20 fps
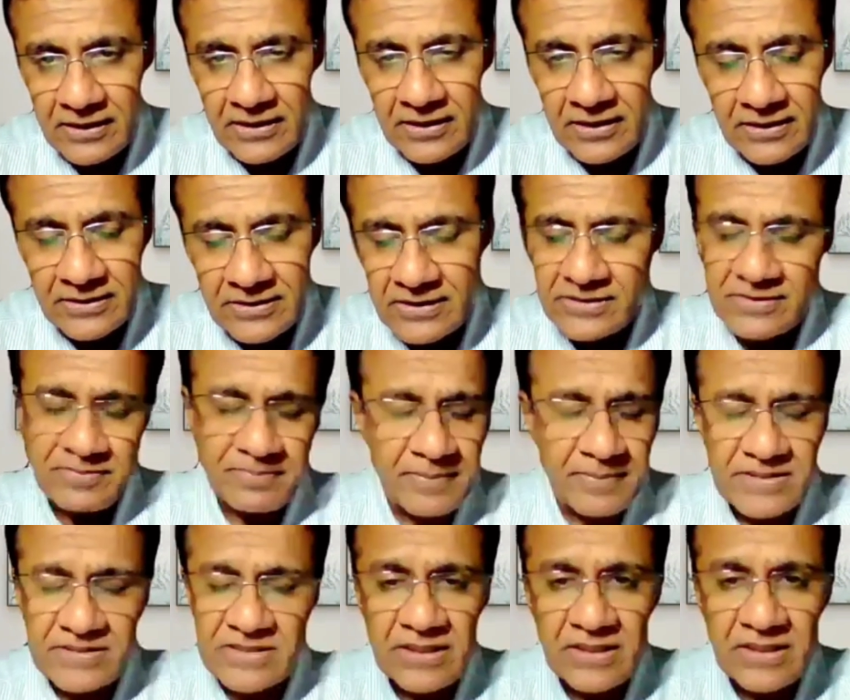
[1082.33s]
it's
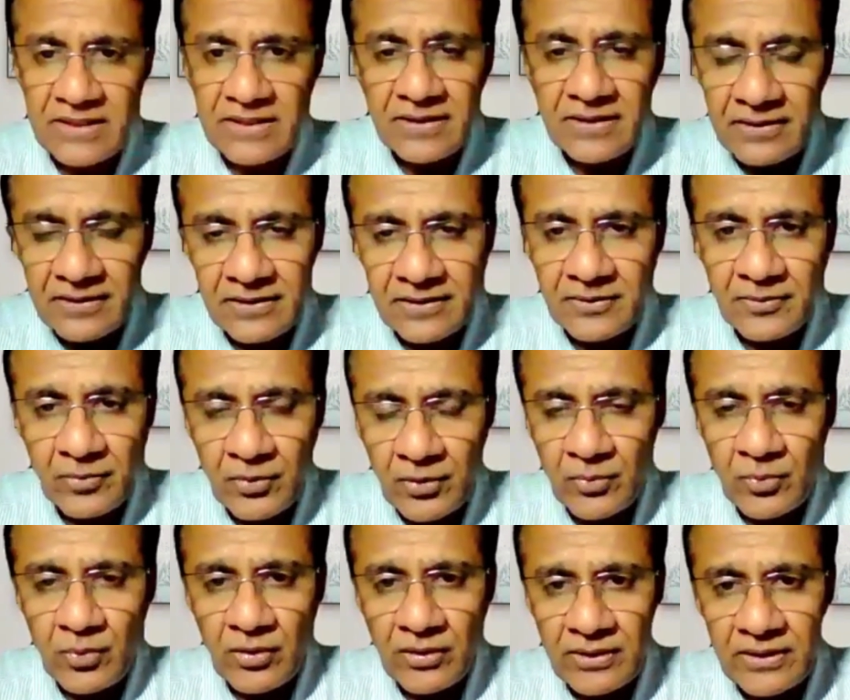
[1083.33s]
basically
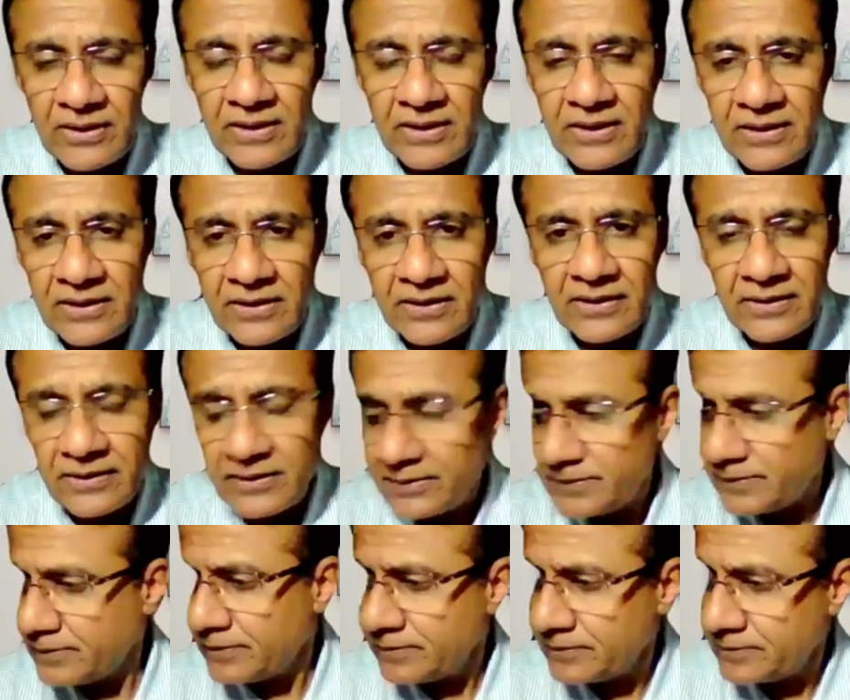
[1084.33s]
what
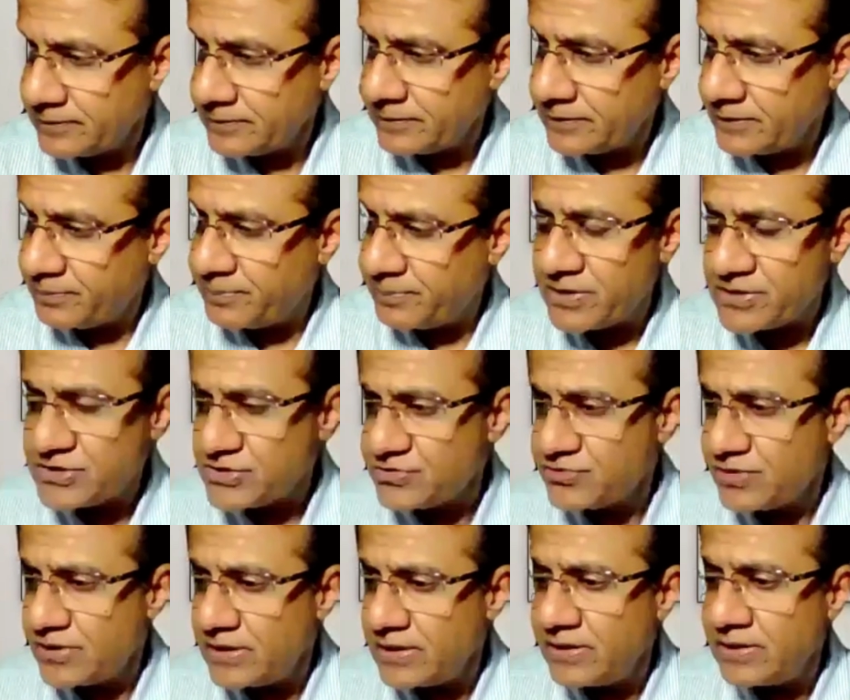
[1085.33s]
the person
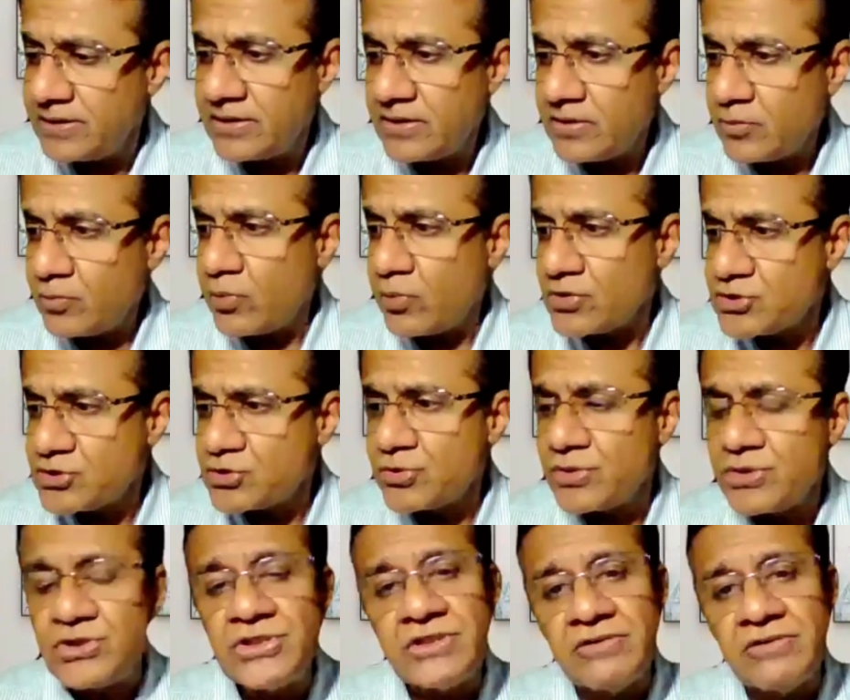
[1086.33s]
really wants to
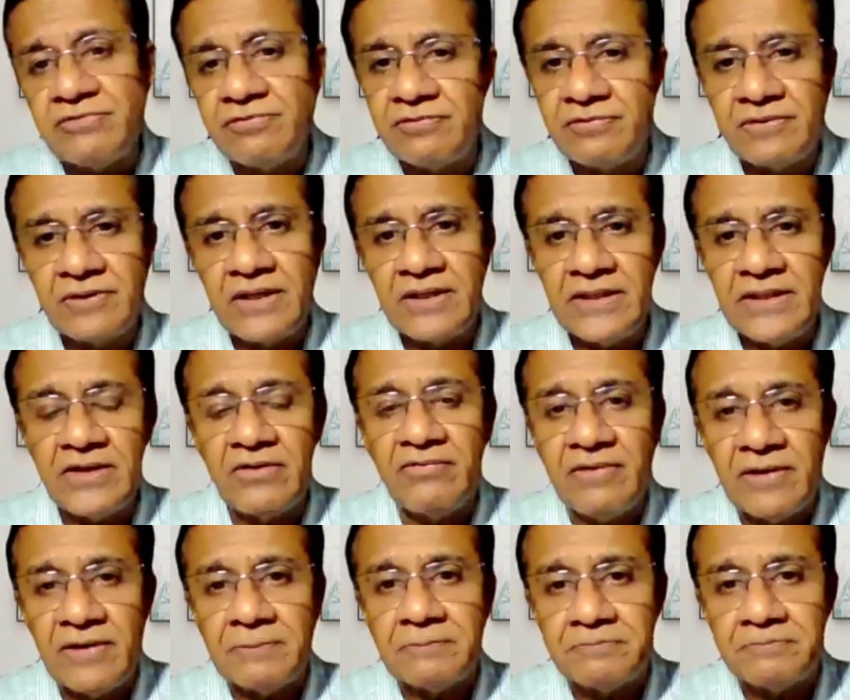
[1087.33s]
achieve at the end of
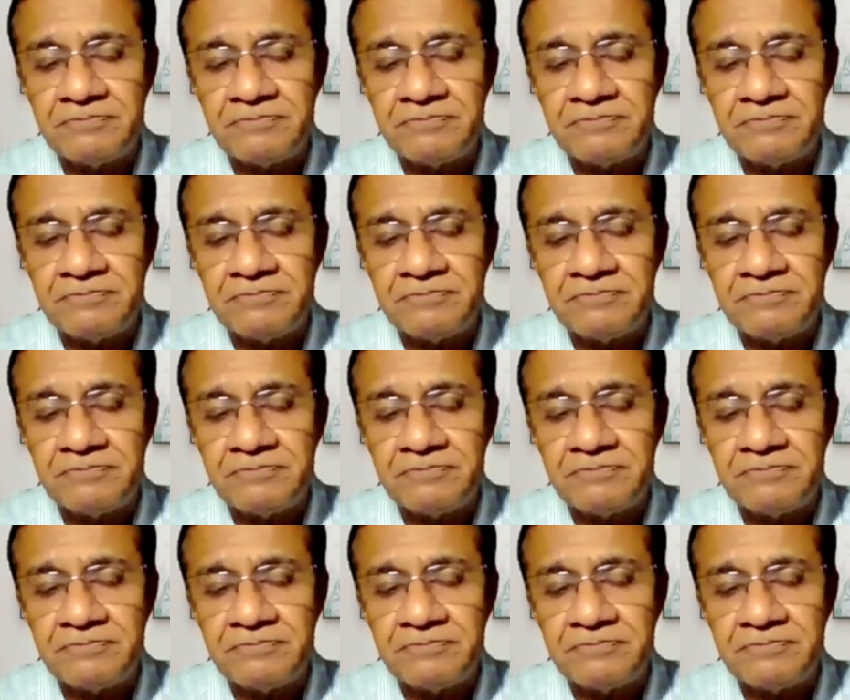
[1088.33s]
the day.